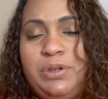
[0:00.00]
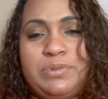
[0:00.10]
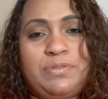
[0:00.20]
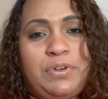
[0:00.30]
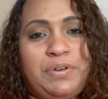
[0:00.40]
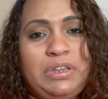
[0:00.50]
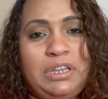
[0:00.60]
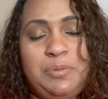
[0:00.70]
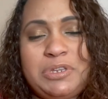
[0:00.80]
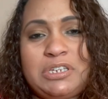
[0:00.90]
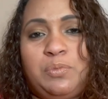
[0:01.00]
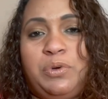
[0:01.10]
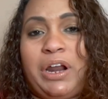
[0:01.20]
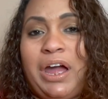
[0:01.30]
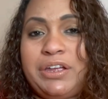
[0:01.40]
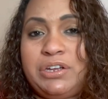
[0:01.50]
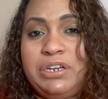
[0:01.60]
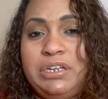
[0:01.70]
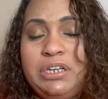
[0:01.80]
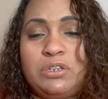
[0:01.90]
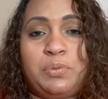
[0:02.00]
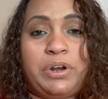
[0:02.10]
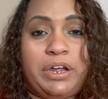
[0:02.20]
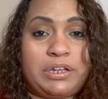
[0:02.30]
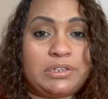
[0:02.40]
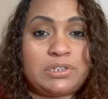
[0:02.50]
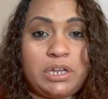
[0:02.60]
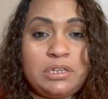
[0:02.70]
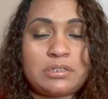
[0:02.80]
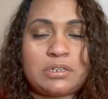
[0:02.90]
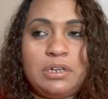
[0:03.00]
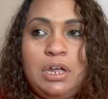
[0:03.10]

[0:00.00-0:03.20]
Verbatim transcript: It was very limited what I could eat, what I could taste.